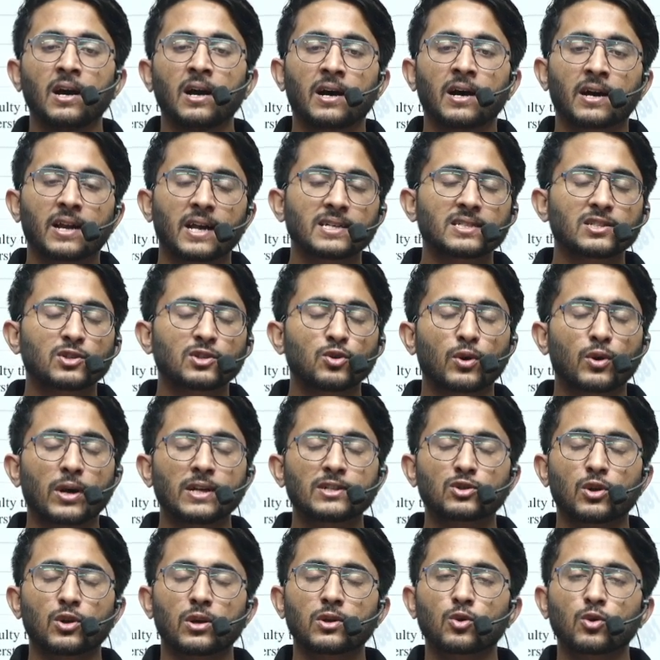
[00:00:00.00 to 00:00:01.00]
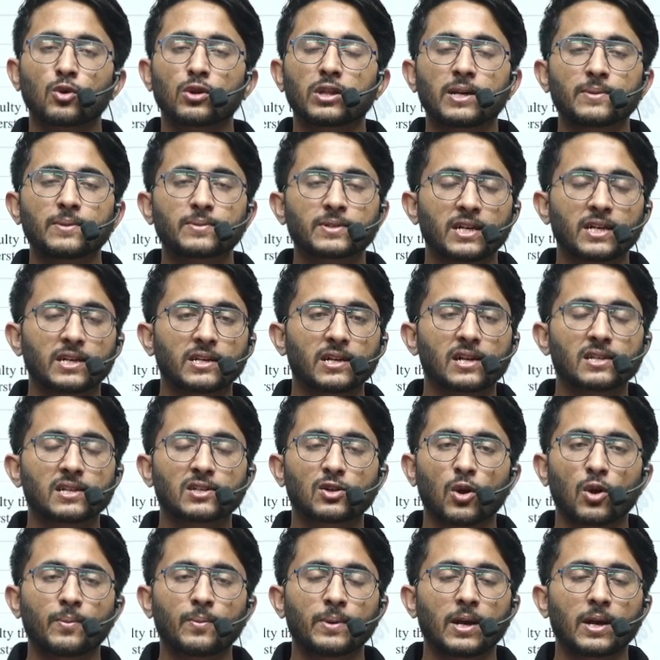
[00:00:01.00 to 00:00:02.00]
Rest you can join Kuldeep
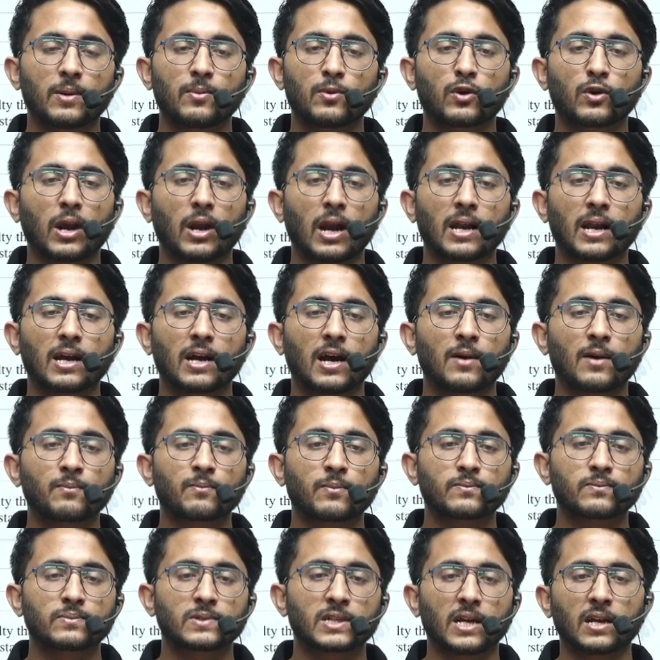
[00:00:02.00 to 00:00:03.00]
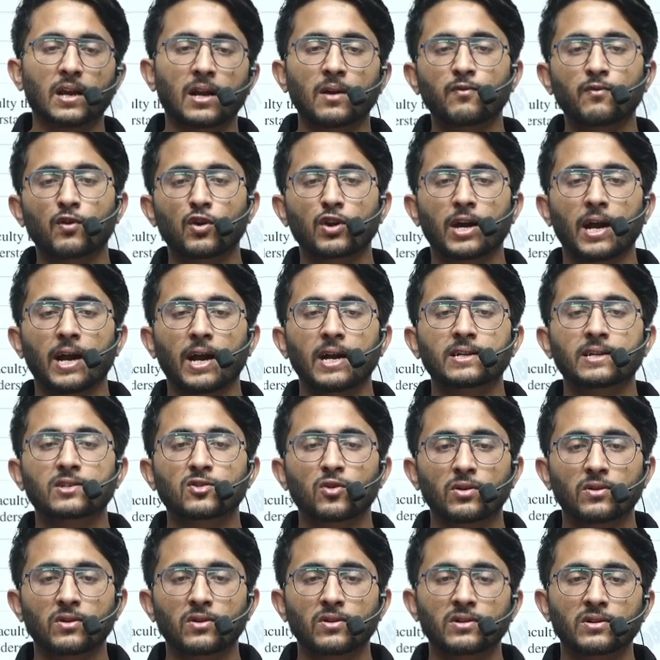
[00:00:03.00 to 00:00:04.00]
_PW Telegram channel for Gate
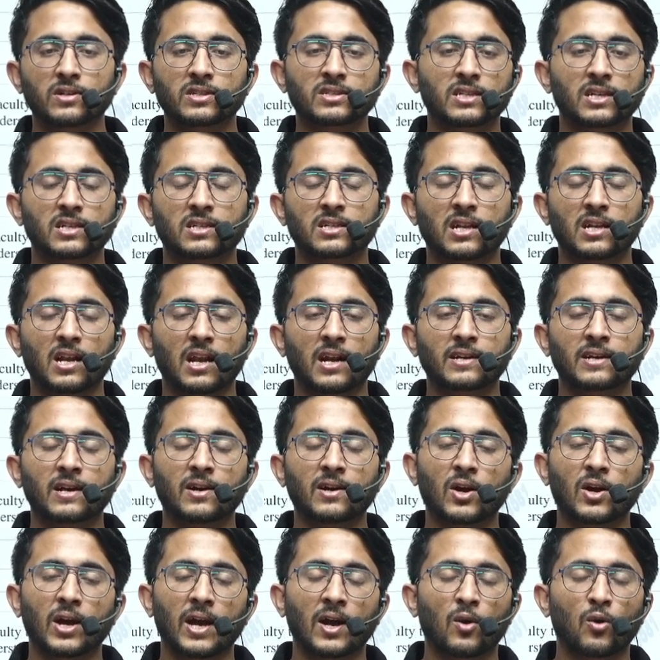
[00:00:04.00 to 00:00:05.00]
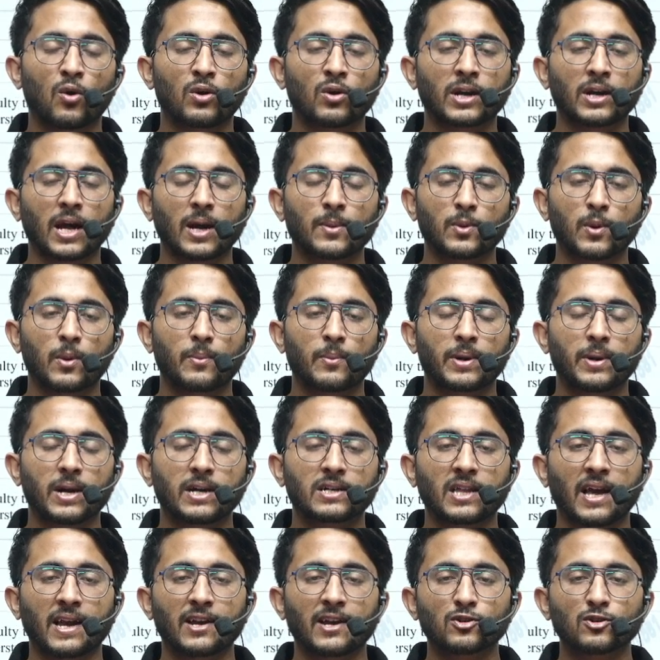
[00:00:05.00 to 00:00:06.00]
2026 related all type of update.
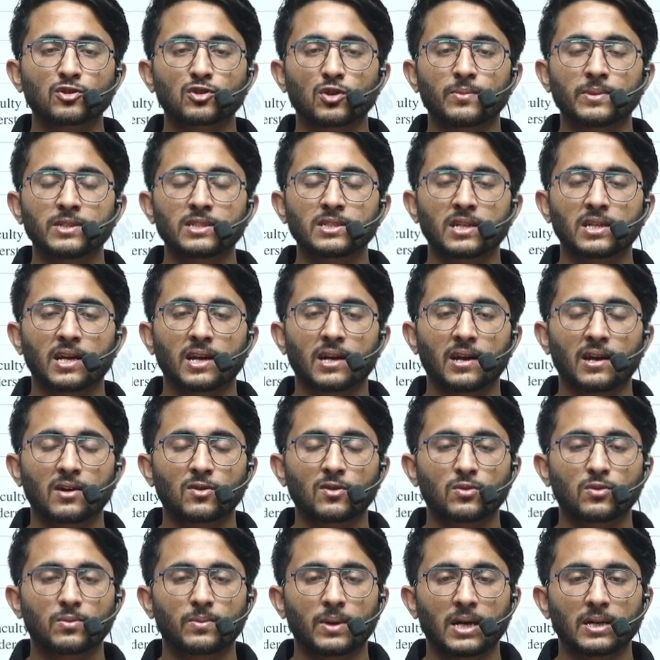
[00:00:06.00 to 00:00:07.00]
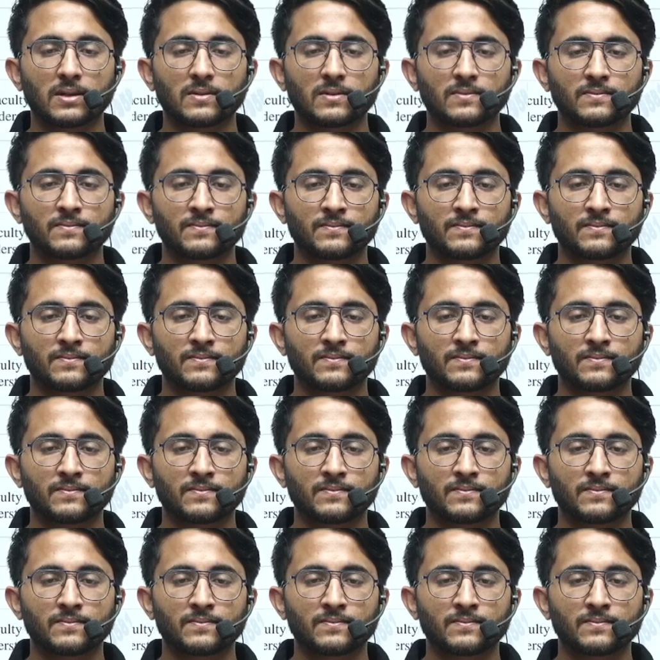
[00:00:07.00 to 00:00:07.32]
Thank you so much. Take care. Goodbye.